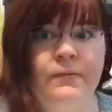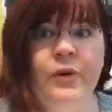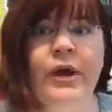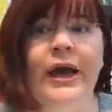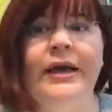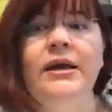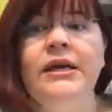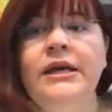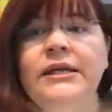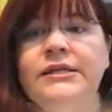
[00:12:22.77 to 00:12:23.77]
Okay,
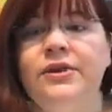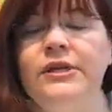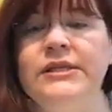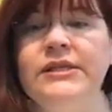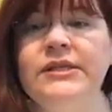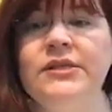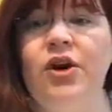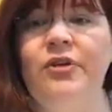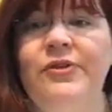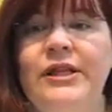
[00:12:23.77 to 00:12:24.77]
so this is the
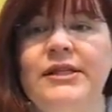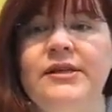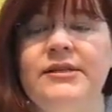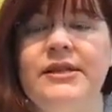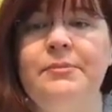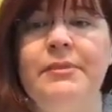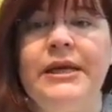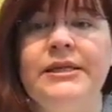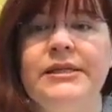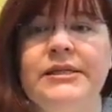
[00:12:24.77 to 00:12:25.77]
Scarfie. This is the
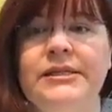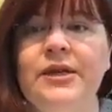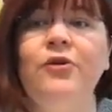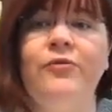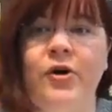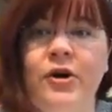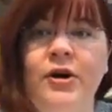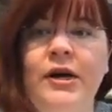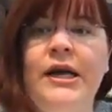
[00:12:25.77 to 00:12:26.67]
mint silver,